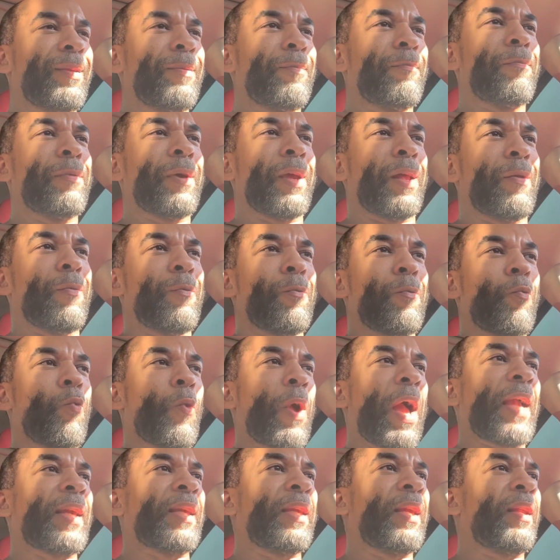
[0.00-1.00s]
But
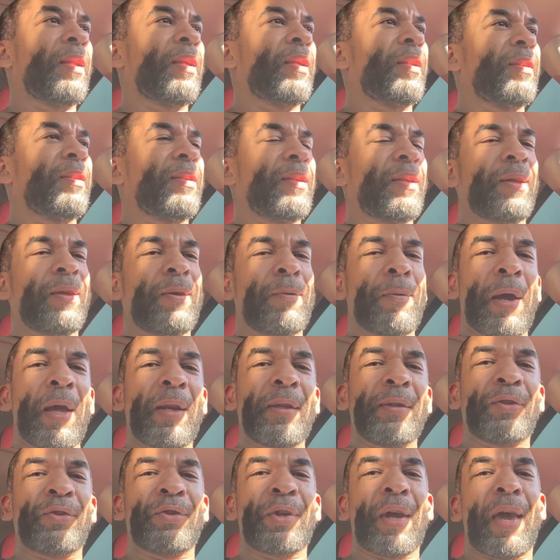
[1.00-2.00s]
why get it?
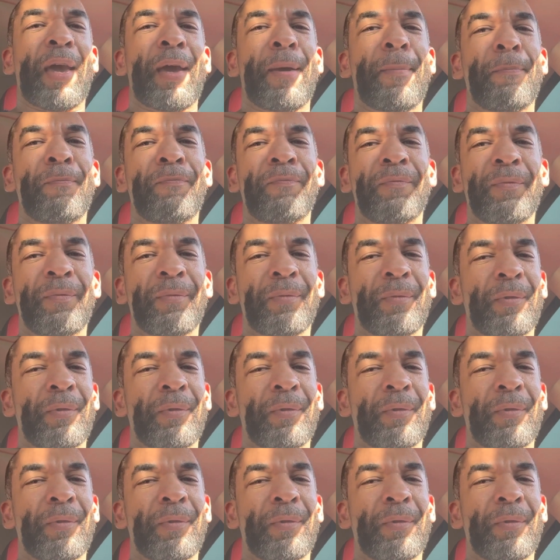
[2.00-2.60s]
Well, it's time.